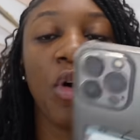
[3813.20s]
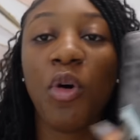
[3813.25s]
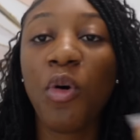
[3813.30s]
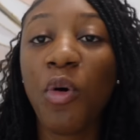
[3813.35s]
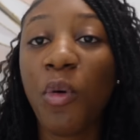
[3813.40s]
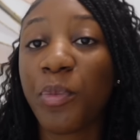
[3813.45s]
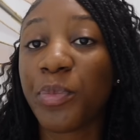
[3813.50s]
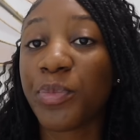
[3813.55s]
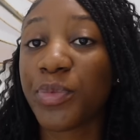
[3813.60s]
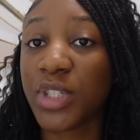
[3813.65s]

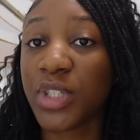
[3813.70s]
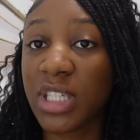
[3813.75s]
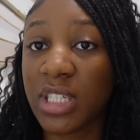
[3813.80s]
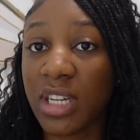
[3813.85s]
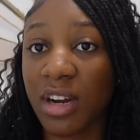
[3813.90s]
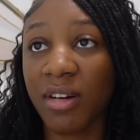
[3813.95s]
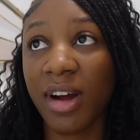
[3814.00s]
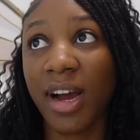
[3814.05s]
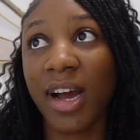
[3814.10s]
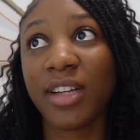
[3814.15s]
oh
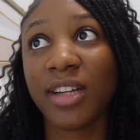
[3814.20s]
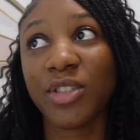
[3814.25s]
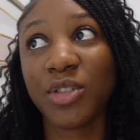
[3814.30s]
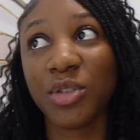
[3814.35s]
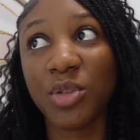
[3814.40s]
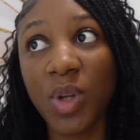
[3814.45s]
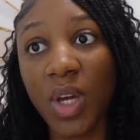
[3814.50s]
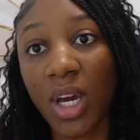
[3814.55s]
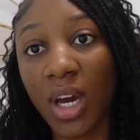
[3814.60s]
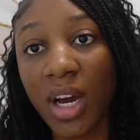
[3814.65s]
chidera
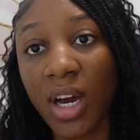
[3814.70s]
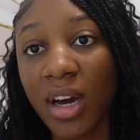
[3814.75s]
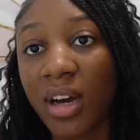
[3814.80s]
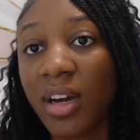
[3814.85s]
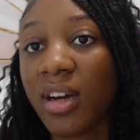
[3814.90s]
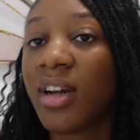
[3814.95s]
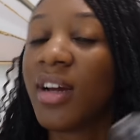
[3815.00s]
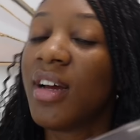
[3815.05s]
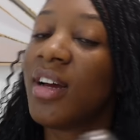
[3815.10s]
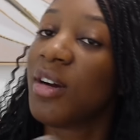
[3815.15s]

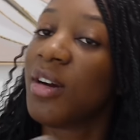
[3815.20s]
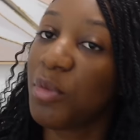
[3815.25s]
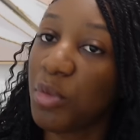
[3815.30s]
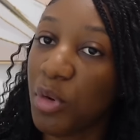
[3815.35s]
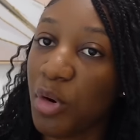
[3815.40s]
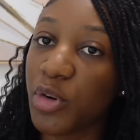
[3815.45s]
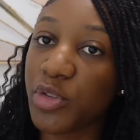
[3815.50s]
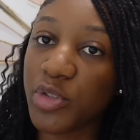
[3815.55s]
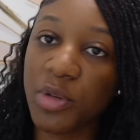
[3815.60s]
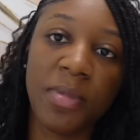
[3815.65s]
junior
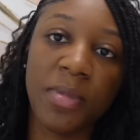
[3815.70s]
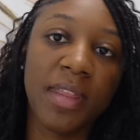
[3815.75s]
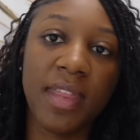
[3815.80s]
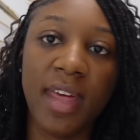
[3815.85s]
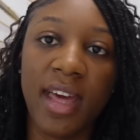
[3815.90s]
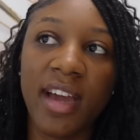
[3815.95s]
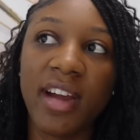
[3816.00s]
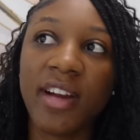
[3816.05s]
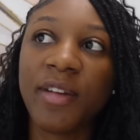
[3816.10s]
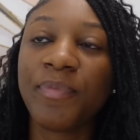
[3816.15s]
will also be
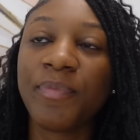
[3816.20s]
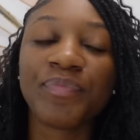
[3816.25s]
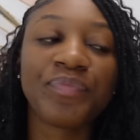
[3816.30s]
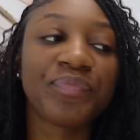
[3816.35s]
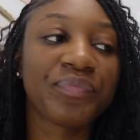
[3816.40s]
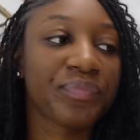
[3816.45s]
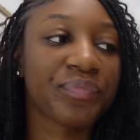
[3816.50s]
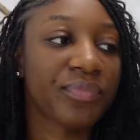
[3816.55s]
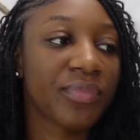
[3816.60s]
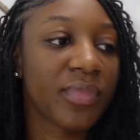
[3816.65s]
there
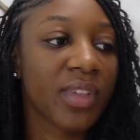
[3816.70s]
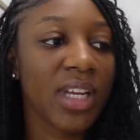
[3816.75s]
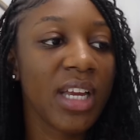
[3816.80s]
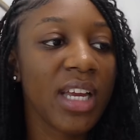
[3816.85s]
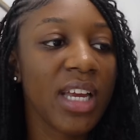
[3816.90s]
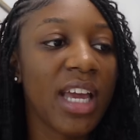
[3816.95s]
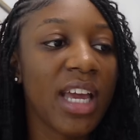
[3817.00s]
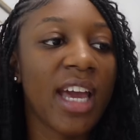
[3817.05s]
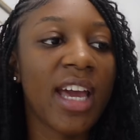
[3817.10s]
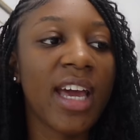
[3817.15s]

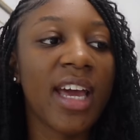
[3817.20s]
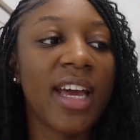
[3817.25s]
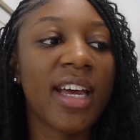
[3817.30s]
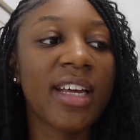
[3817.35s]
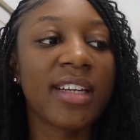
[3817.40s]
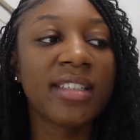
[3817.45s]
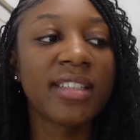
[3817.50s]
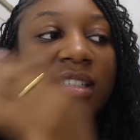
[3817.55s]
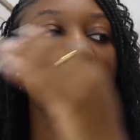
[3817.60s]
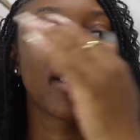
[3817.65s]

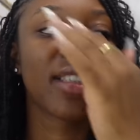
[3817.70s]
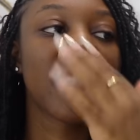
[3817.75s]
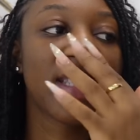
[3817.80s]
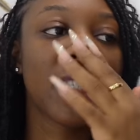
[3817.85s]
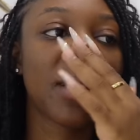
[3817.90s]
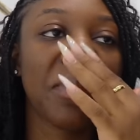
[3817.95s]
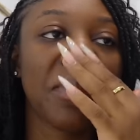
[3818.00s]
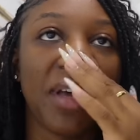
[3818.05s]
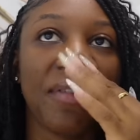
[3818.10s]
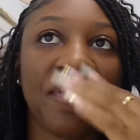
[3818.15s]
and this
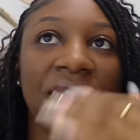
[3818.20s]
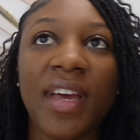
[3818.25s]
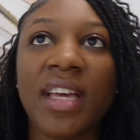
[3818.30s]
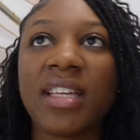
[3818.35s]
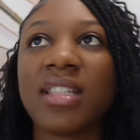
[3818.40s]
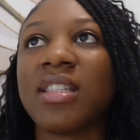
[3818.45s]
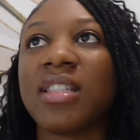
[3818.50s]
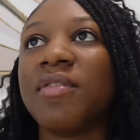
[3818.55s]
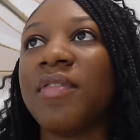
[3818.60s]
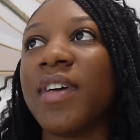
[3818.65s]
is my
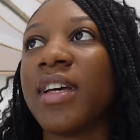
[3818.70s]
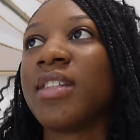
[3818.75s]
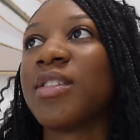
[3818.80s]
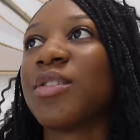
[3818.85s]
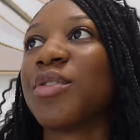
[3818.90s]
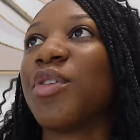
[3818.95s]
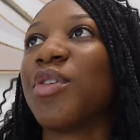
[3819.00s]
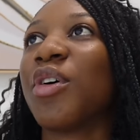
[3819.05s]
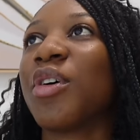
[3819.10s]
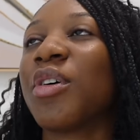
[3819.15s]
first
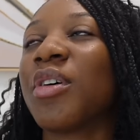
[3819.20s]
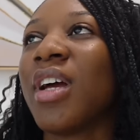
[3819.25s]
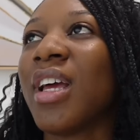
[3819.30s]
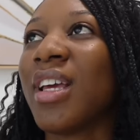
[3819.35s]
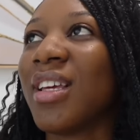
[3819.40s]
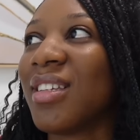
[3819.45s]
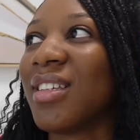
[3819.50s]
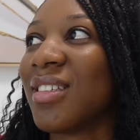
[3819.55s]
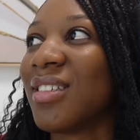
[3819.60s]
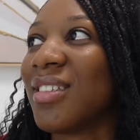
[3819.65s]
event for
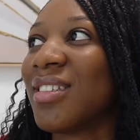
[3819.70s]
hey. Eh.